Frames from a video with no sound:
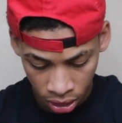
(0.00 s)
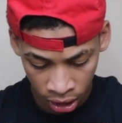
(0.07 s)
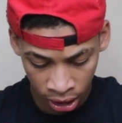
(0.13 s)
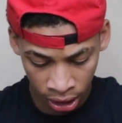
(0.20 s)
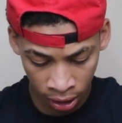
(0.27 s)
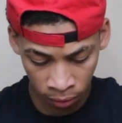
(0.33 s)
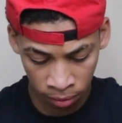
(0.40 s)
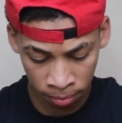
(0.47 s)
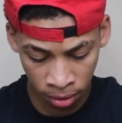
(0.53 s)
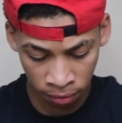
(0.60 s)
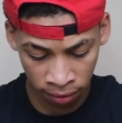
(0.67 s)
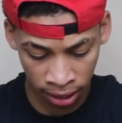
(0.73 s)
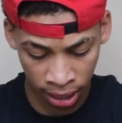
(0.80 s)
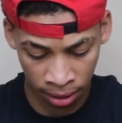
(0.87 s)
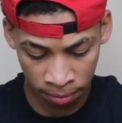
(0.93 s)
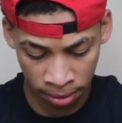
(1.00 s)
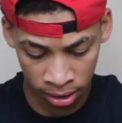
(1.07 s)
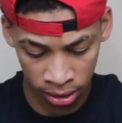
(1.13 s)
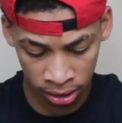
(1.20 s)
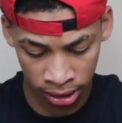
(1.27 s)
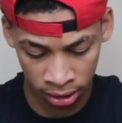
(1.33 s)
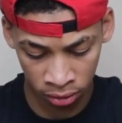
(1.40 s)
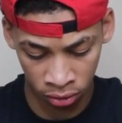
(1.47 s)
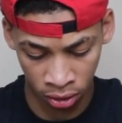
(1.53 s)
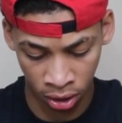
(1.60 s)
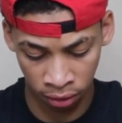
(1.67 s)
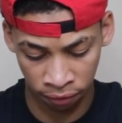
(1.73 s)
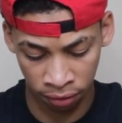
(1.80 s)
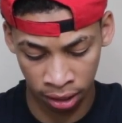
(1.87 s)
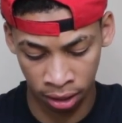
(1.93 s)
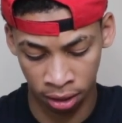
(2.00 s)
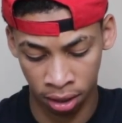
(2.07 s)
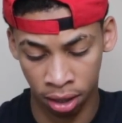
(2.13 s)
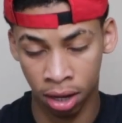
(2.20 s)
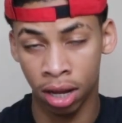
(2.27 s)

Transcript: yeah, we both had got matching tattoos on our finger.